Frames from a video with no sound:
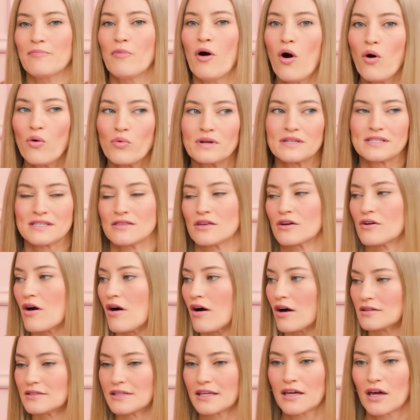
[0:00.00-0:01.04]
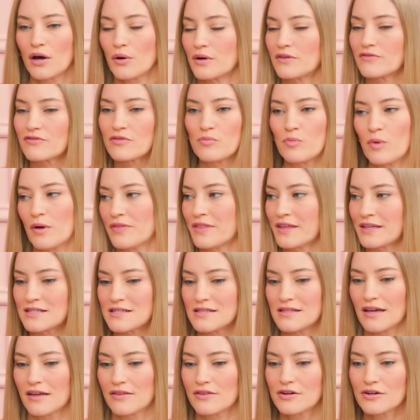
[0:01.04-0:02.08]
always in the car, like going from one thing to
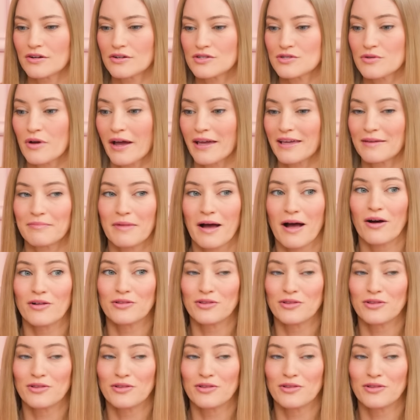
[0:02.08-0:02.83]
the other. So a